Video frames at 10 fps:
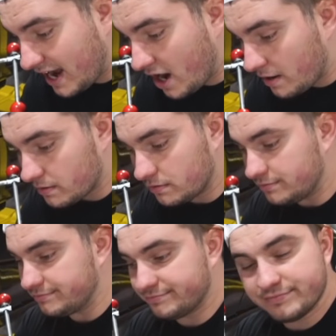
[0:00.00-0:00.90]
there,
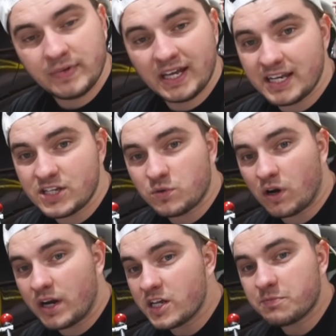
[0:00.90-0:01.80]
it is
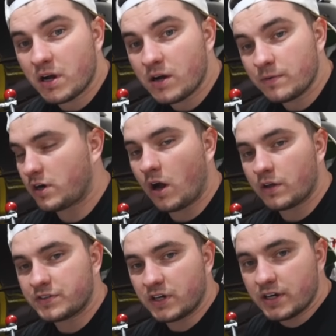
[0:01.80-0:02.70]
what it is, bro. Car
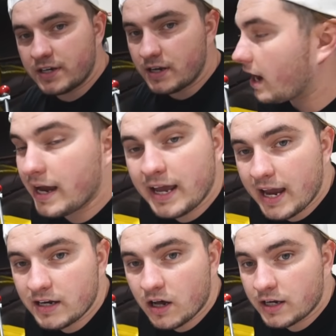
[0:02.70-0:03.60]
looks good. I ain't
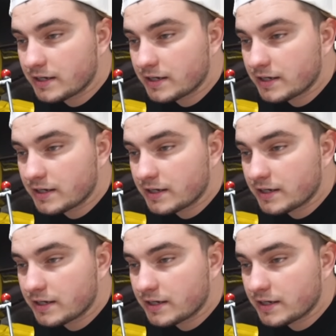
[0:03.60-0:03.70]
hating on